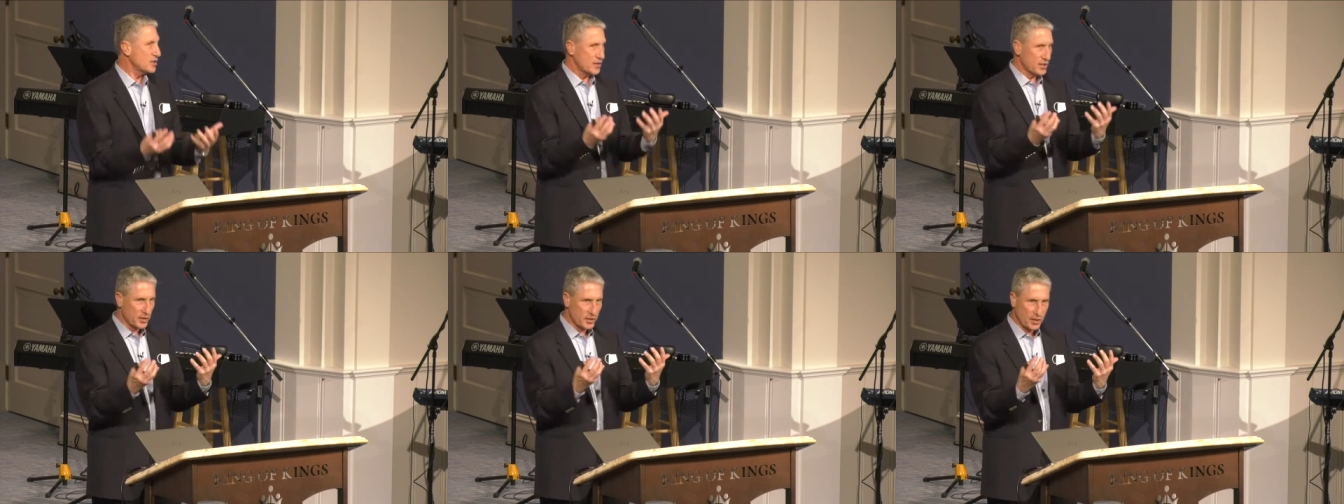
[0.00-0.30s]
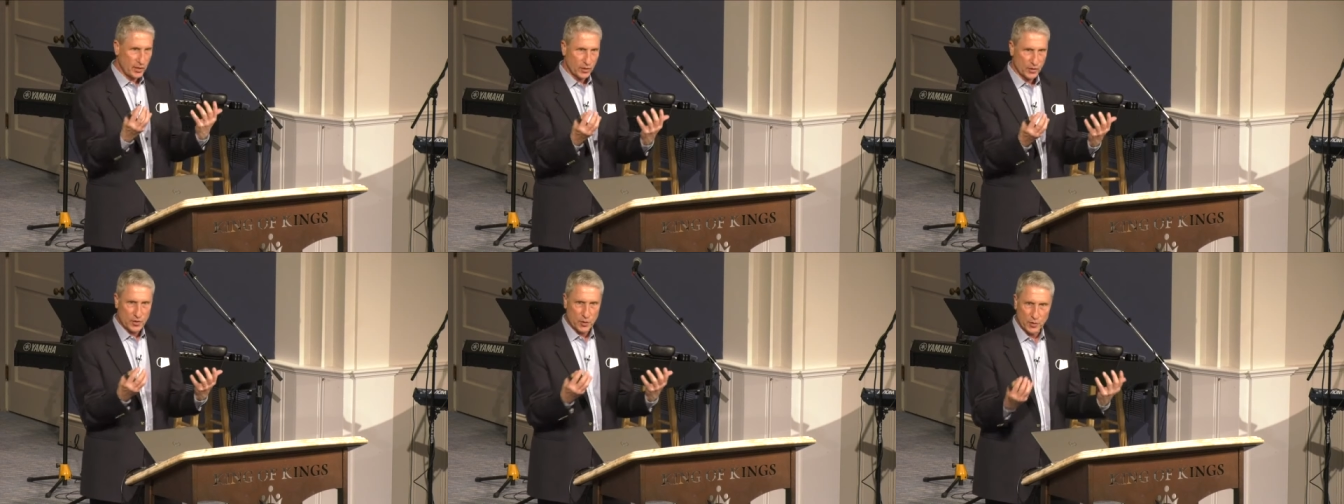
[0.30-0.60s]
us to
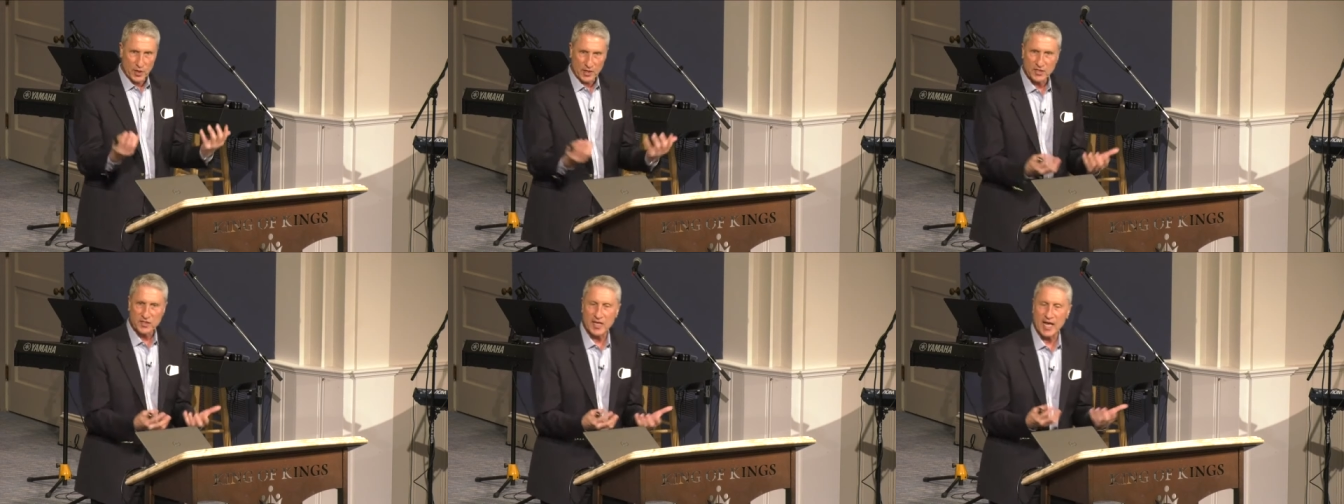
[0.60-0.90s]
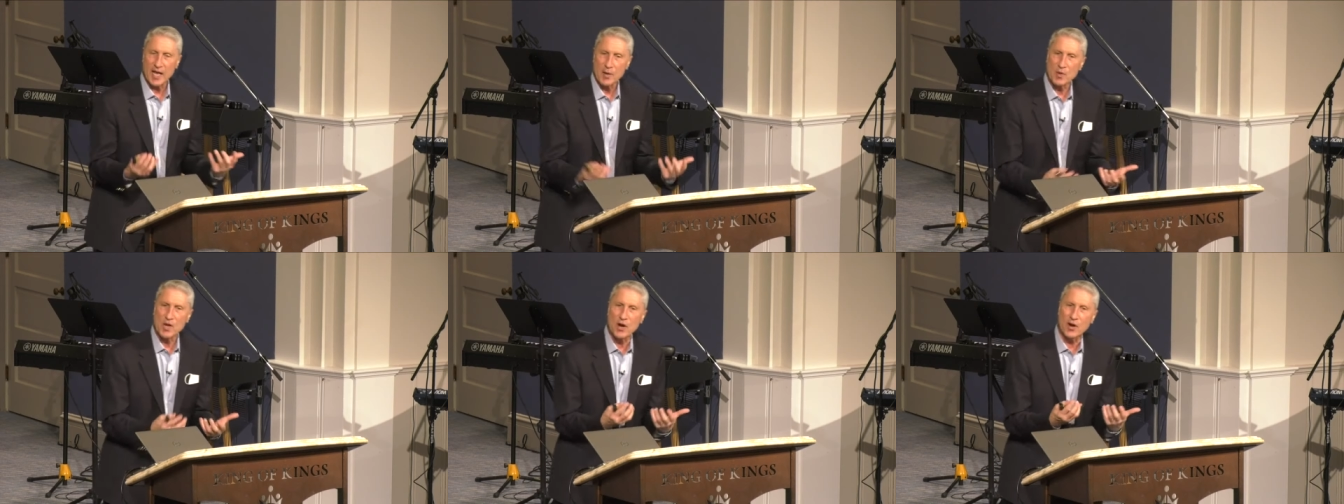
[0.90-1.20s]
do, to
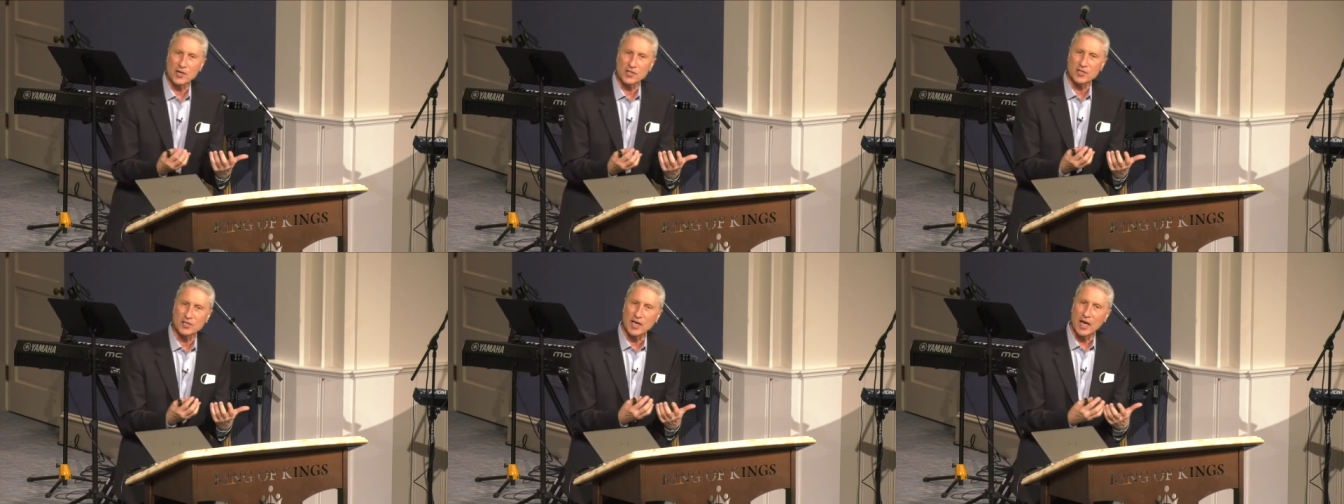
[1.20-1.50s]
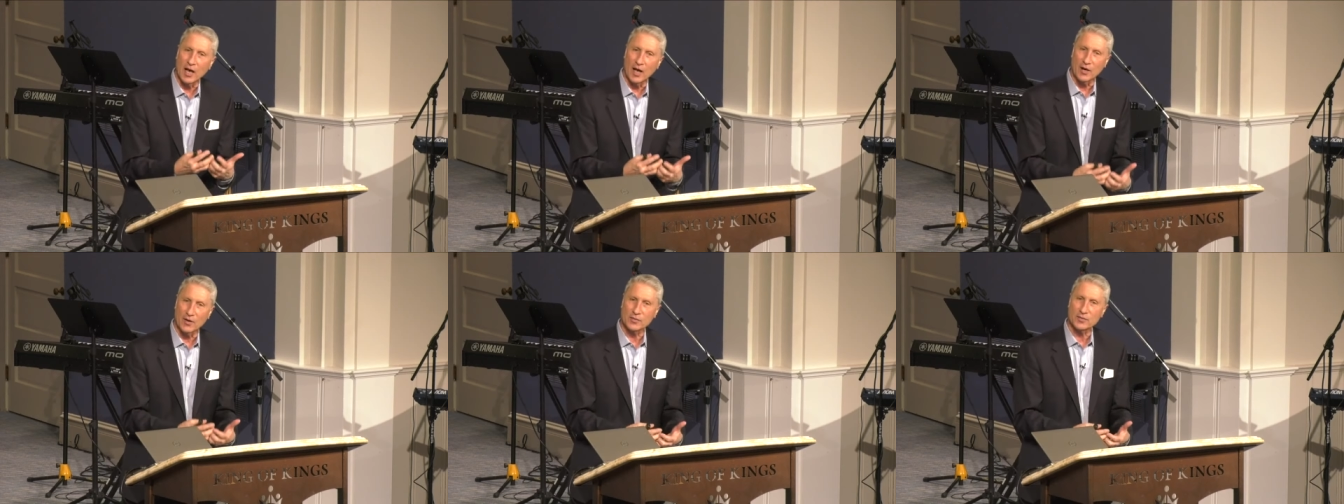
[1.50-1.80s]
examine
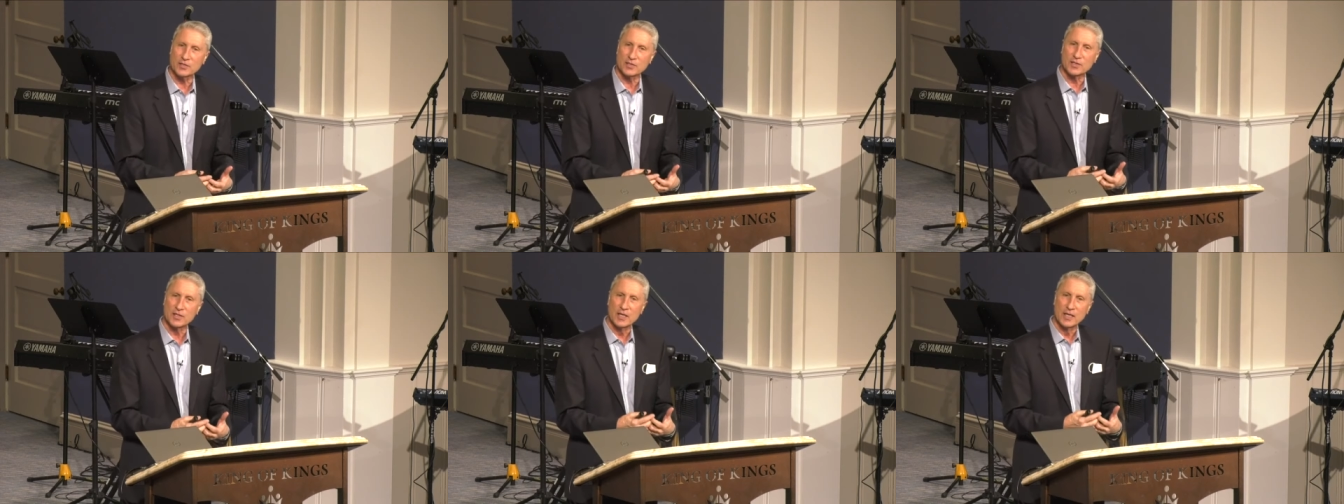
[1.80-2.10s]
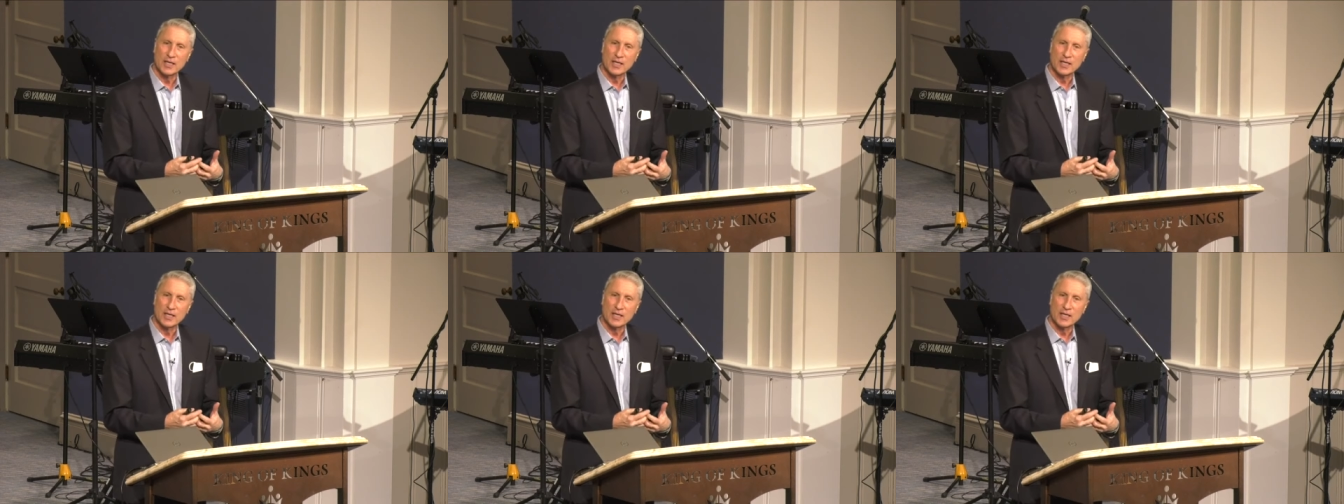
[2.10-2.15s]
ourselves.